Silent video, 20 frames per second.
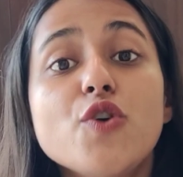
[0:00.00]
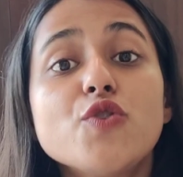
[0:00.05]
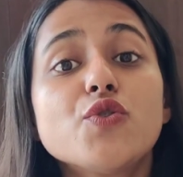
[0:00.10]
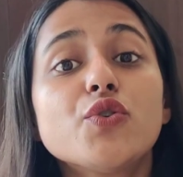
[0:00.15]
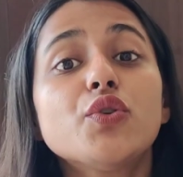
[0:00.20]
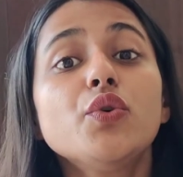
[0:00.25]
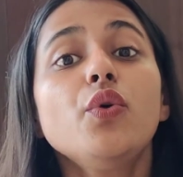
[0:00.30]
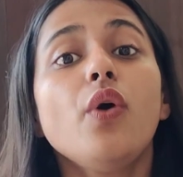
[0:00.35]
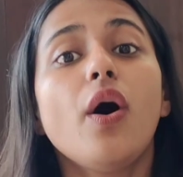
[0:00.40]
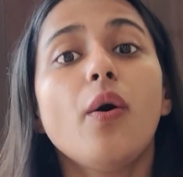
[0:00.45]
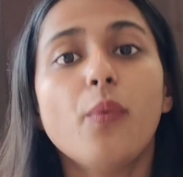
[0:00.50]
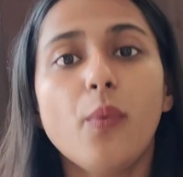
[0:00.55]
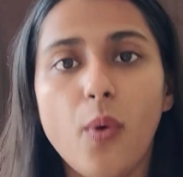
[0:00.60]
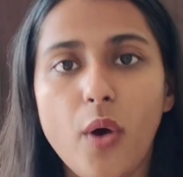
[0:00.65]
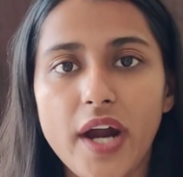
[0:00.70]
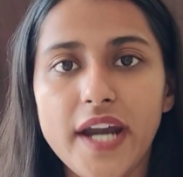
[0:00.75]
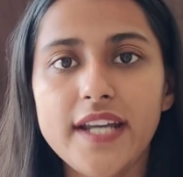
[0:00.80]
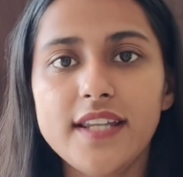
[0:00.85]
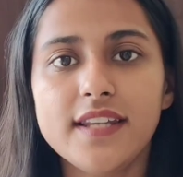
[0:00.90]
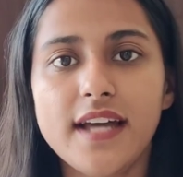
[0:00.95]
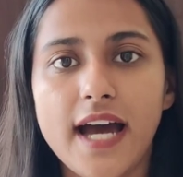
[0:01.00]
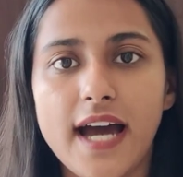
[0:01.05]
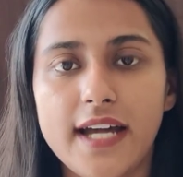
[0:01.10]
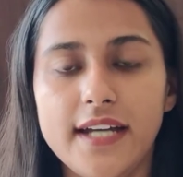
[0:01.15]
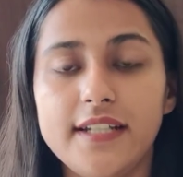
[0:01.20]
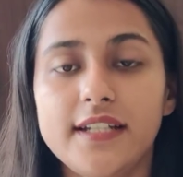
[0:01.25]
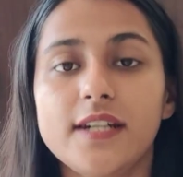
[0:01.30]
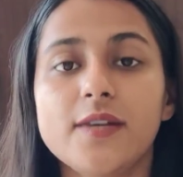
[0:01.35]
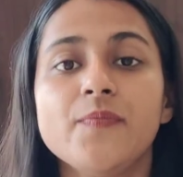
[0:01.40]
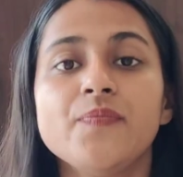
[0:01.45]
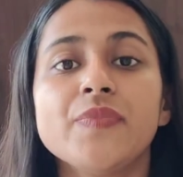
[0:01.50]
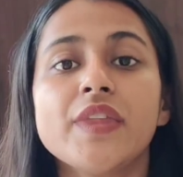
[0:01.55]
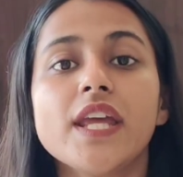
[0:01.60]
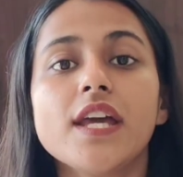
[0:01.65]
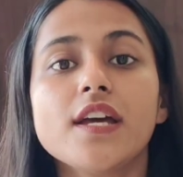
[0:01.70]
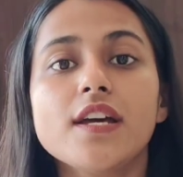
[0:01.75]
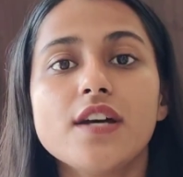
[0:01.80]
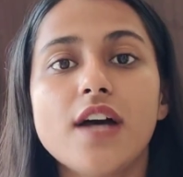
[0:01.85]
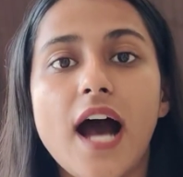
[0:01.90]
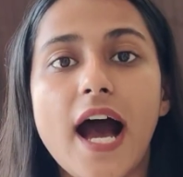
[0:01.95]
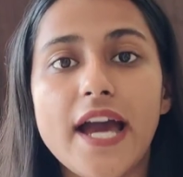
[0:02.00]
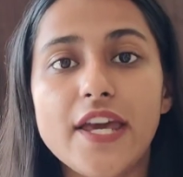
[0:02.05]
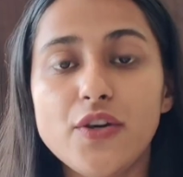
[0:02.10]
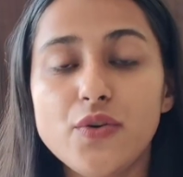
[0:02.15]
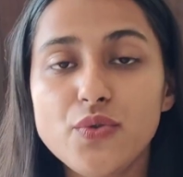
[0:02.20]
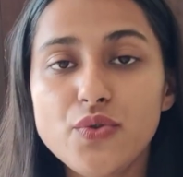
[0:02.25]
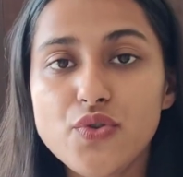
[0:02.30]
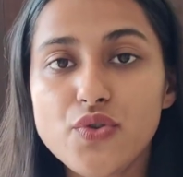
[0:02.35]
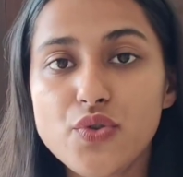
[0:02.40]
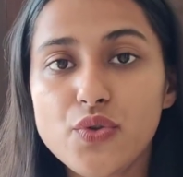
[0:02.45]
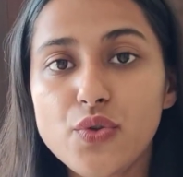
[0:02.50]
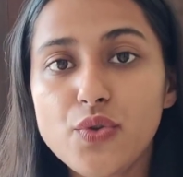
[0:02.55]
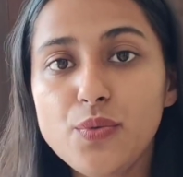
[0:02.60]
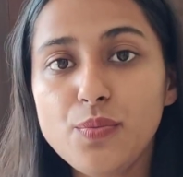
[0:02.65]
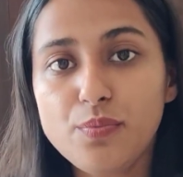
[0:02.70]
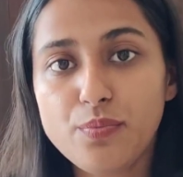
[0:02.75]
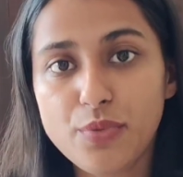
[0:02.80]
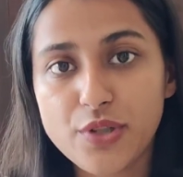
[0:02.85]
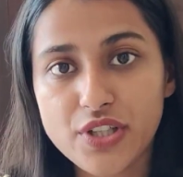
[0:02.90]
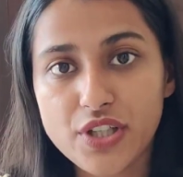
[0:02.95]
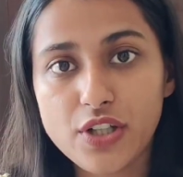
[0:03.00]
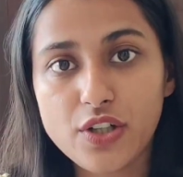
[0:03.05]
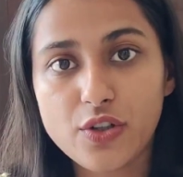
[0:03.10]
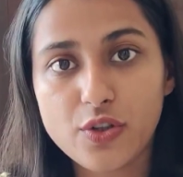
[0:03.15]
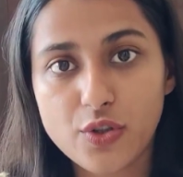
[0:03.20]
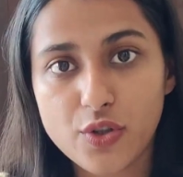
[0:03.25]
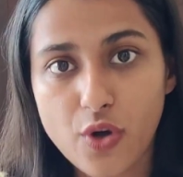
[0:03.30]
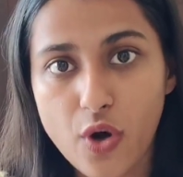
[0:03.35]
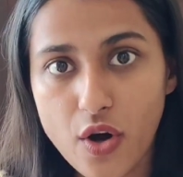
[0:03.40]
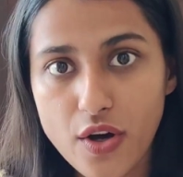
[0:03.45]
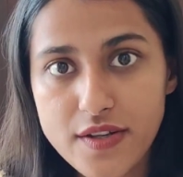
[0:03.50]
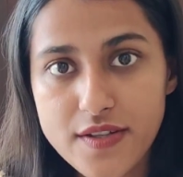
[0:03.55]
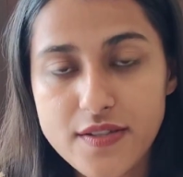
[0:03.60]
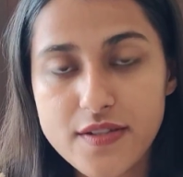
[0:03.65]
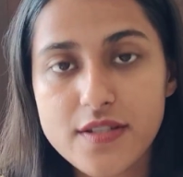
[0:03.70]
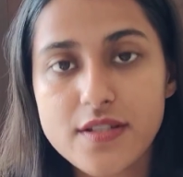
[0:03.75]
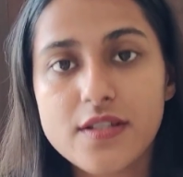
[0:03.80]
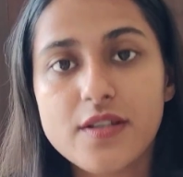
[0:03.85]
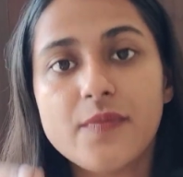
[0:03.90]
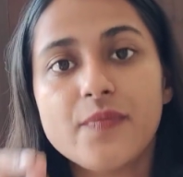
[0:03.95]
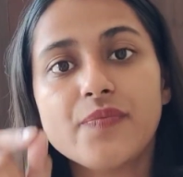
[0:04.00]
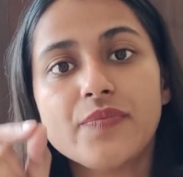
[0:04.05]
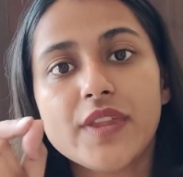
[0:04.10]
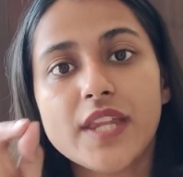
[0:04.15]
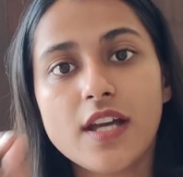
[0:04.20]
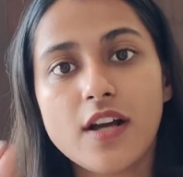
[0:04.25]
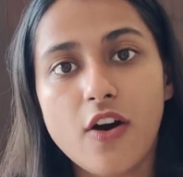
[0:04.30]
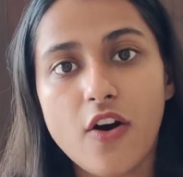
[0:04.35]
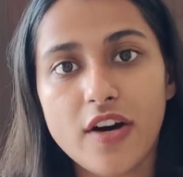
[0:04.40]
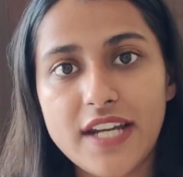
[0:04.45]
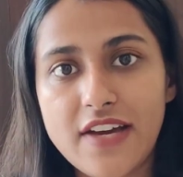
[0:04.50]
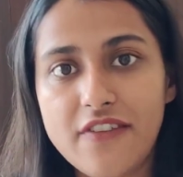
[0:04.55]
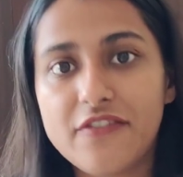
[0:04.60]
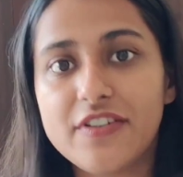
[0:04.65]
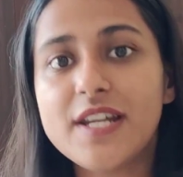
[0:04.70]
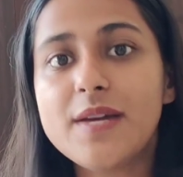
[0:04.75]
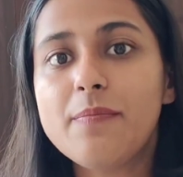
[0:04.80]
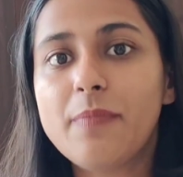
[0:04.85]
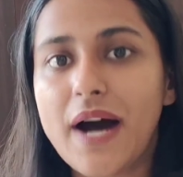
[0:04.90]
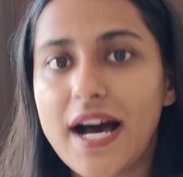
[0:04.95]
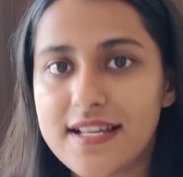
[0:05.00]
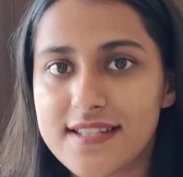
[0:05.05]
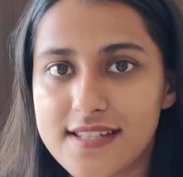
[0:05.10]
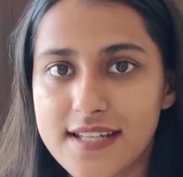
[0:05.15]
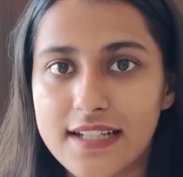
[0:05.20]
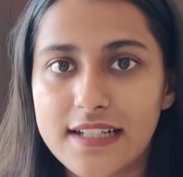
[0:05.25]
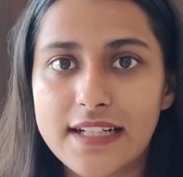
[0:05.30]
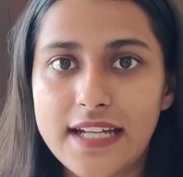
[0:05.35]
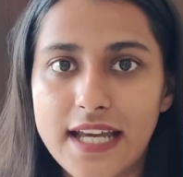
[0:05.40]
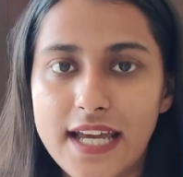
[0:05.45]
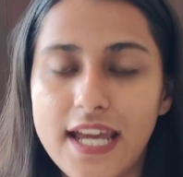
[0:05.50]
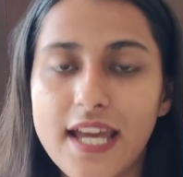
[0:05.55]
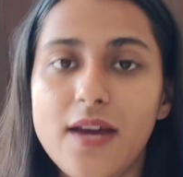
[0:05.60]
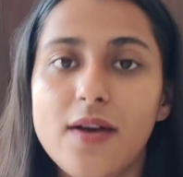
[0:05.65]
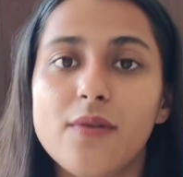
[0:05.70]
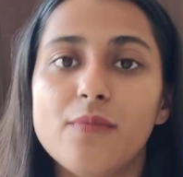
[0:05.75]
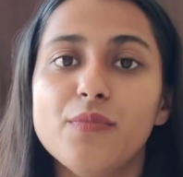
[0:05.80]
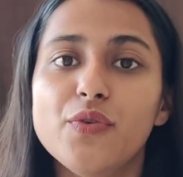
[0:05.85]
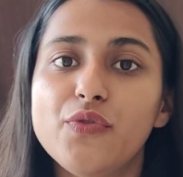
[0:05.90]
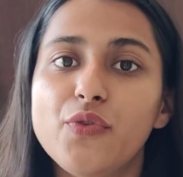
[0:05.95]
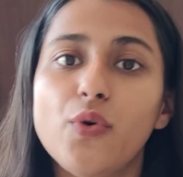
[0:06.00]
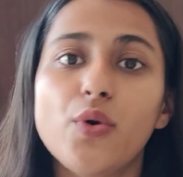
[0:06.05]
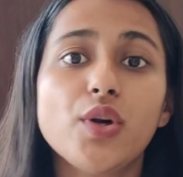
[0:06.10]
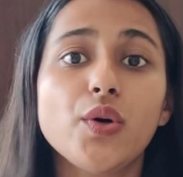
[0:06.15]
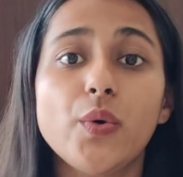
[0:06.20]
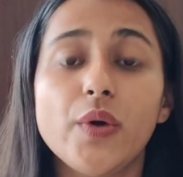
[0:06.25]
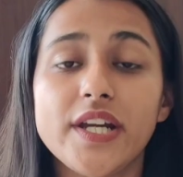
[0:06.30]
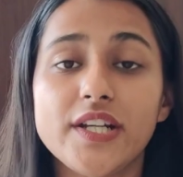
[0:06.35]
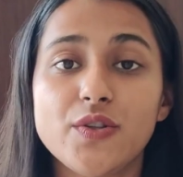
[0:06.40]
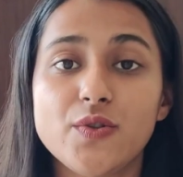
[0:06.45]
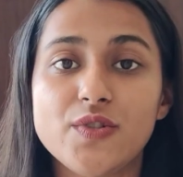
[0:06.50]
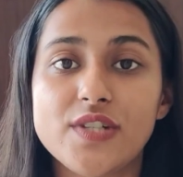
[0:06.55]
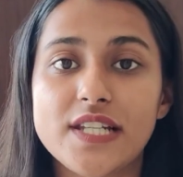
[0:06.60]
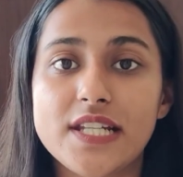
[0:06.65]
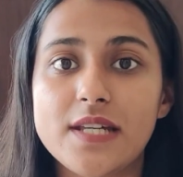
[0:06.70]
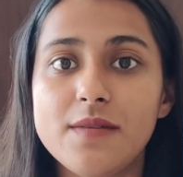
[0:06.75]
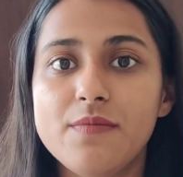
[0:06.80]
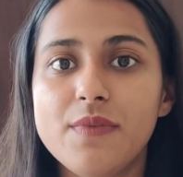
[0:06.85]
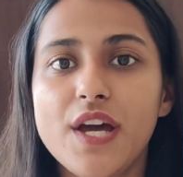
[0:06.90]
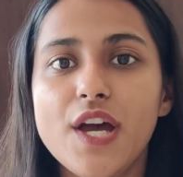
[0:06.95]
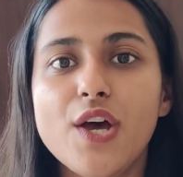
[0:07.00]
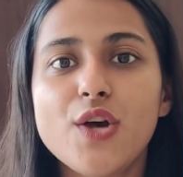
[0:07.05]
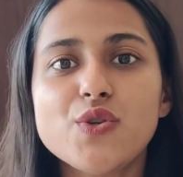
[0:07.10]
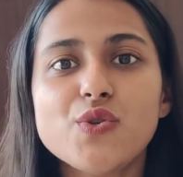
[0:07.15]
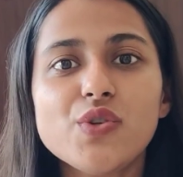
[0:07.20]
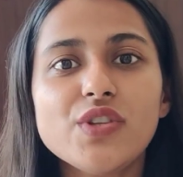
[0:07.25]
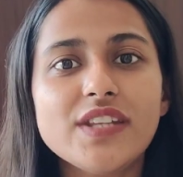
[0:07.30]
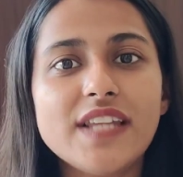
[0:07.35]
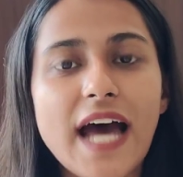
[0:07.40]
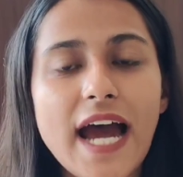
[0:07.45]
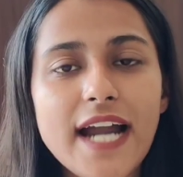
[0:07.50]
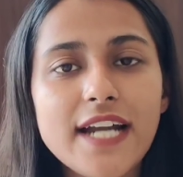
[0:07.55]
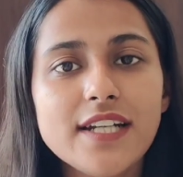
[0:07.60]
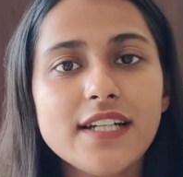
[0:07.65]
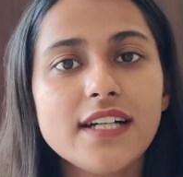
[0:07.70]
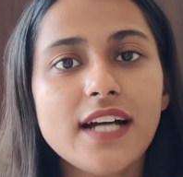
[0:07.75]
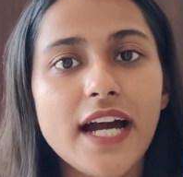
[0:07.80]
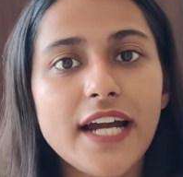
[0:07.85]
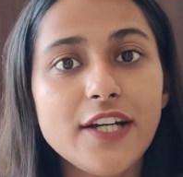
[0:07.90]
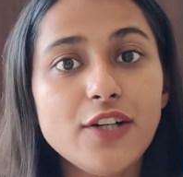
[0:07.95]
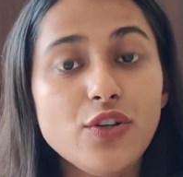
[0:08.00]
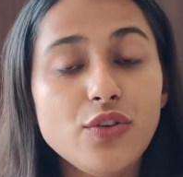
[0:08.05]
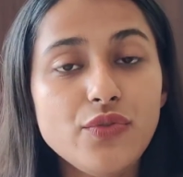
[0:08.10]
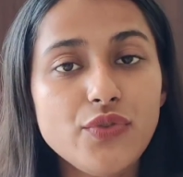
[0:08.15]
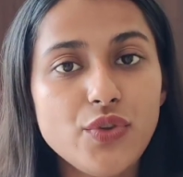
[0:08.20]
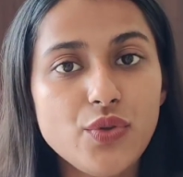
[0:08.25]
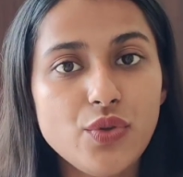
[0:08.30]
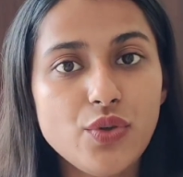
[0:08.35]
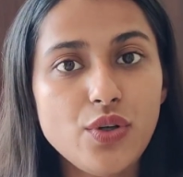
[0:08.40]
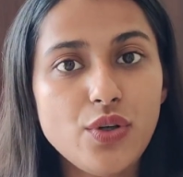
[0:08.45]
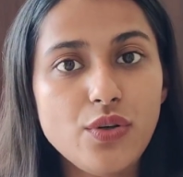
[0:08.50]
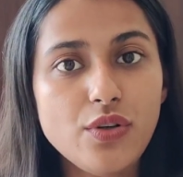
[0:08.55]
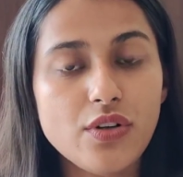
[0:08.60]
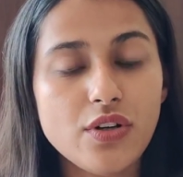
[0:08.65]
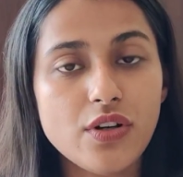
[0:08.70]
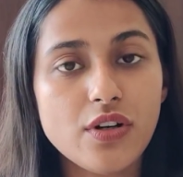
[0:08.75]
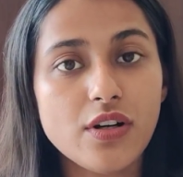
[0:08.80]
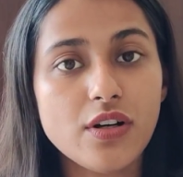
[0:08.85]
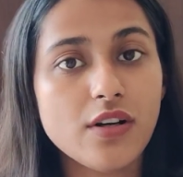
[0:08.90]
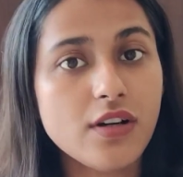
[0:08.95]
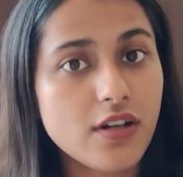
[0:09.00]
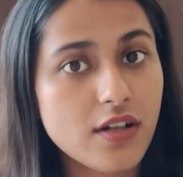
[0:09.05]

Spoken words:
So to avoid that, I used to put a cross on every passing day before going to sleep. So that kind of,